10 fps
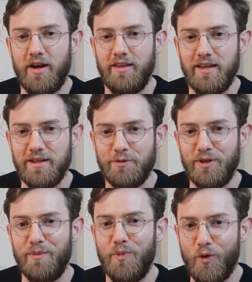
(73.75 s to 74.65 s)
I think it's
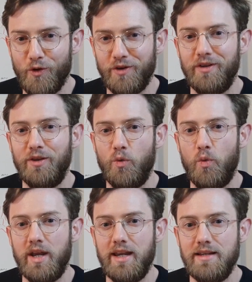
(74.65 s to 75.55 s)
really important that
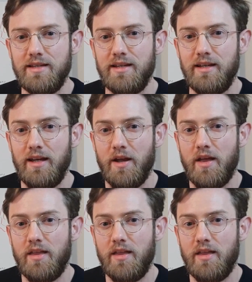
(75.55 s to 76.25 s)
we need to